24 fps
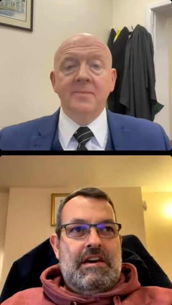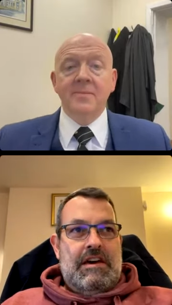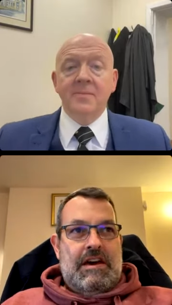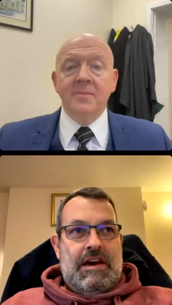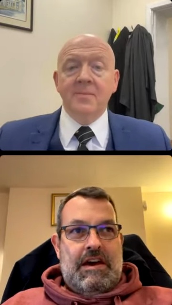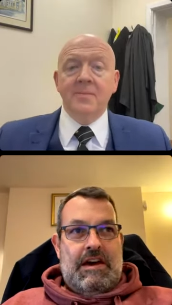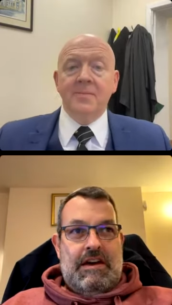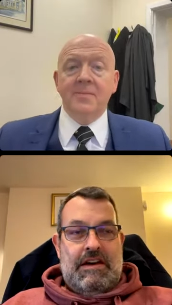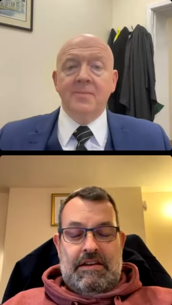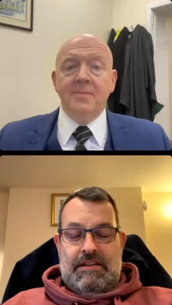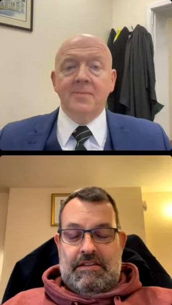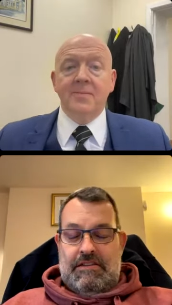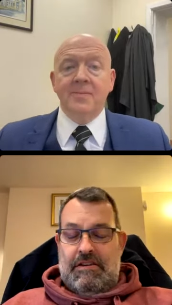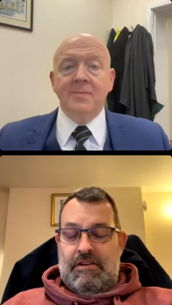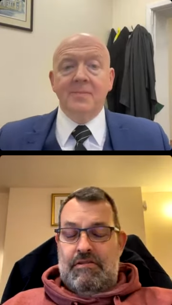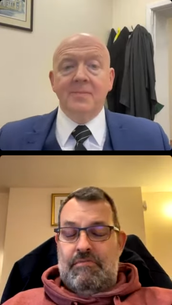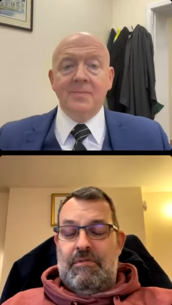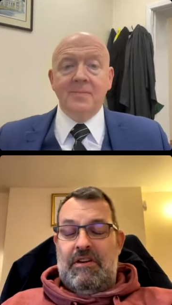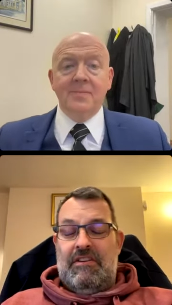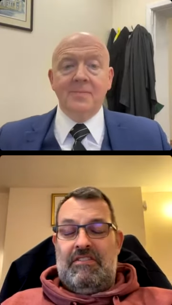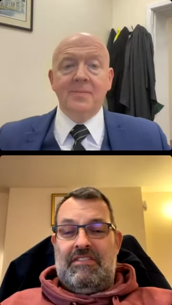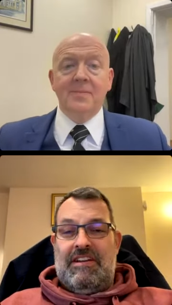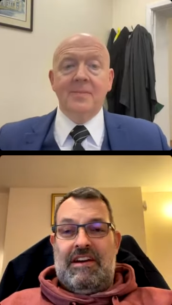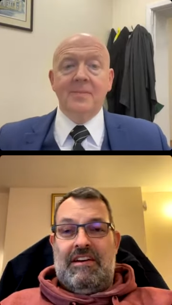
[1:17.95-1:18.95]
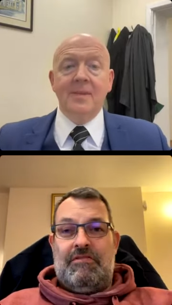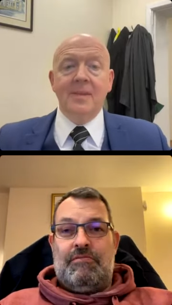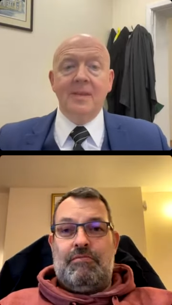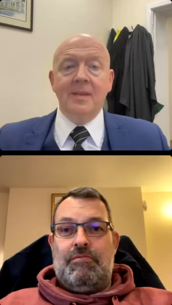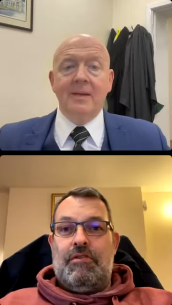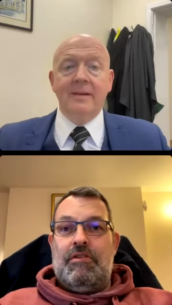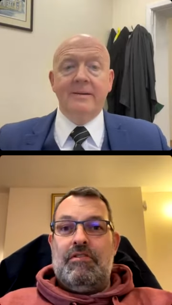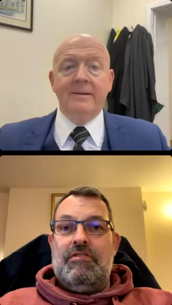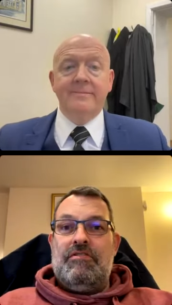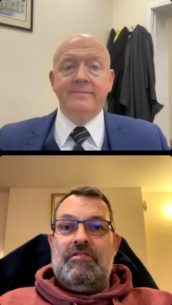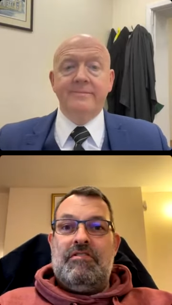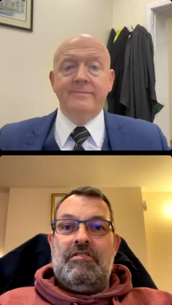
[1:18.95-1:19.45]
Speaker 1: Uh, UMIST as
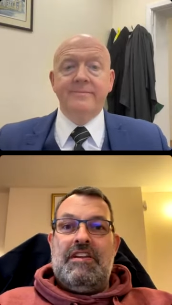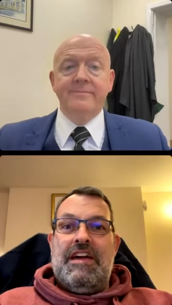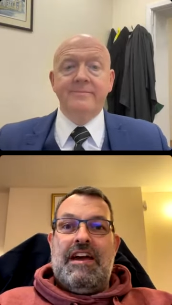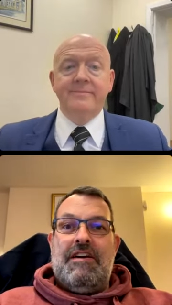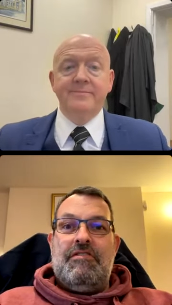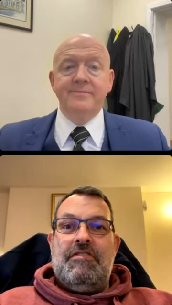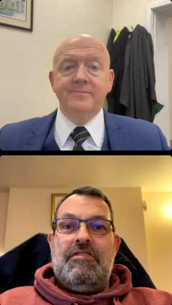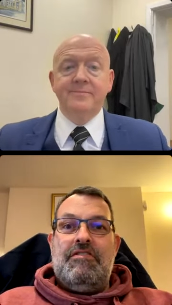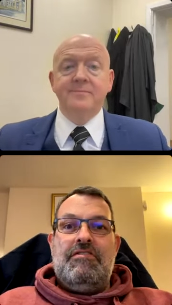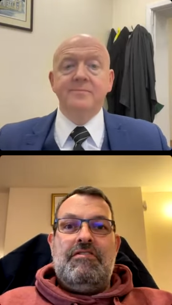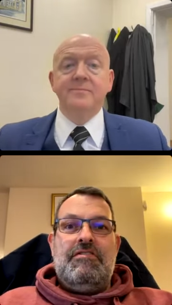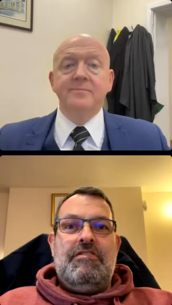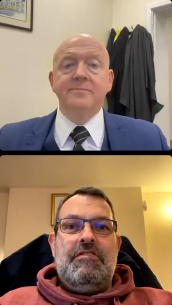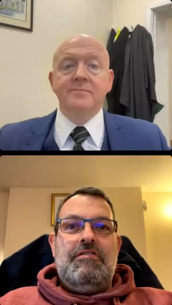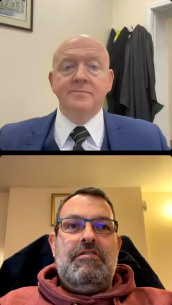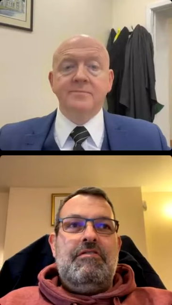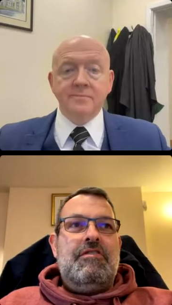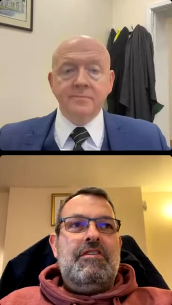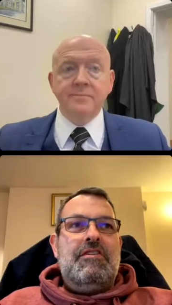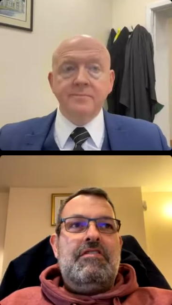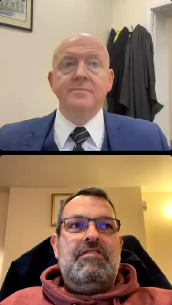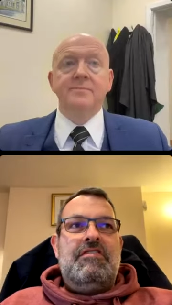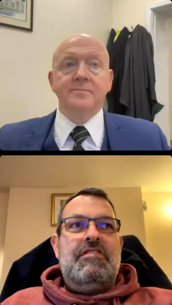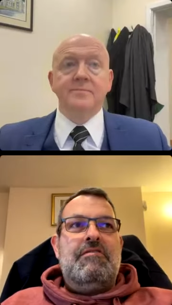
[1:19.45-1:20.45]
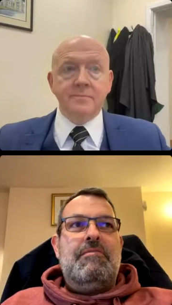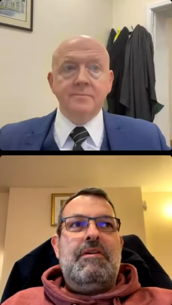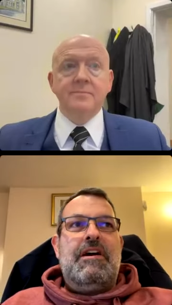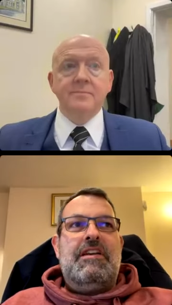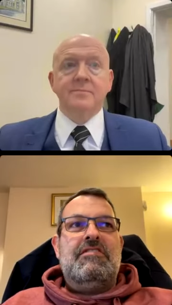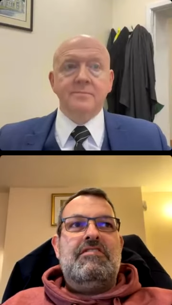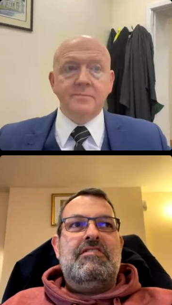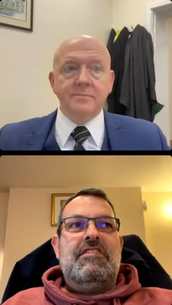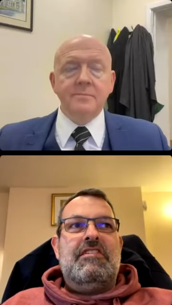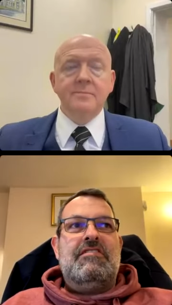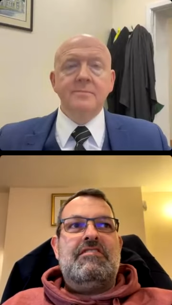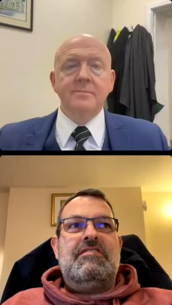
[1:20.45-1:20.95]
was, now is University of
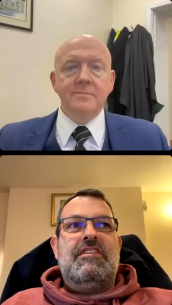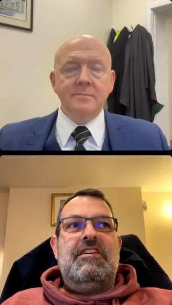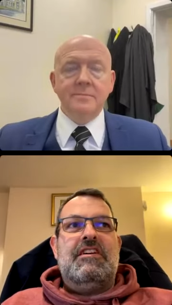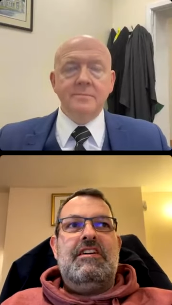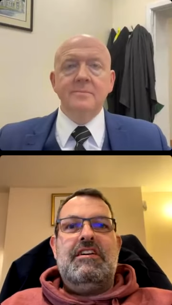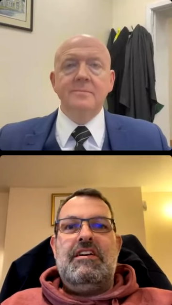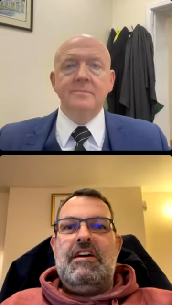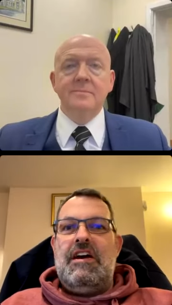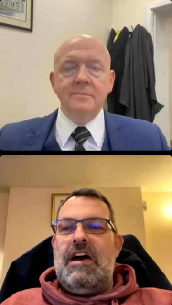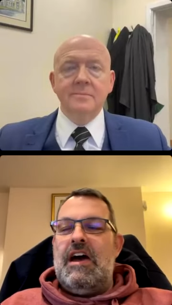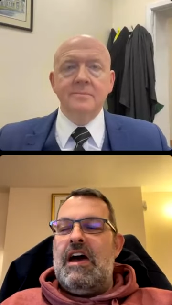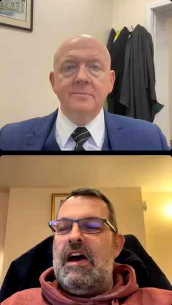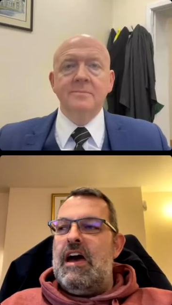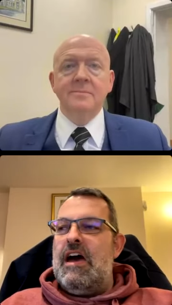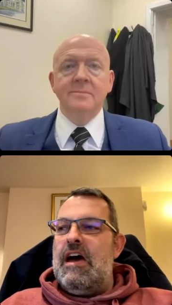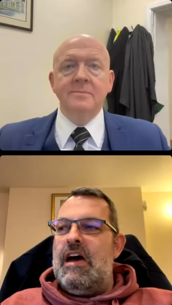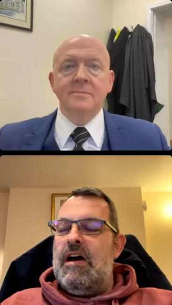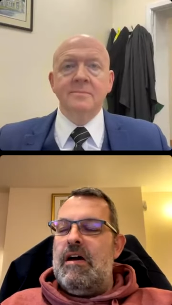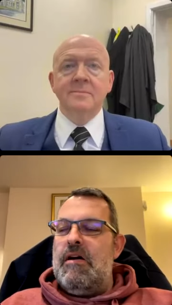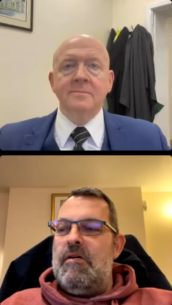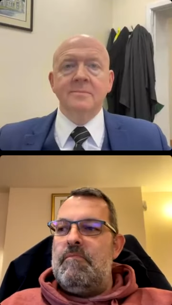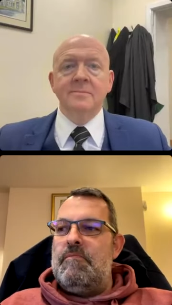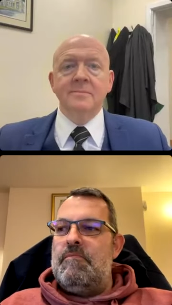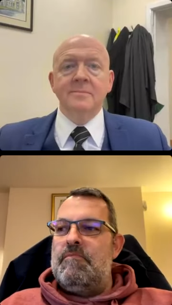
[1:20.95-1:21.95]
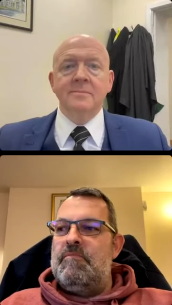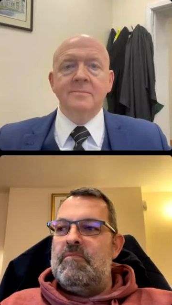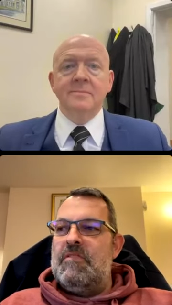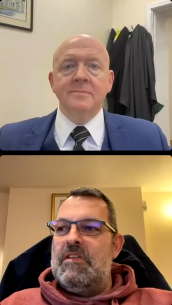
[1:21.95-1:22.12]
Manchester. Um,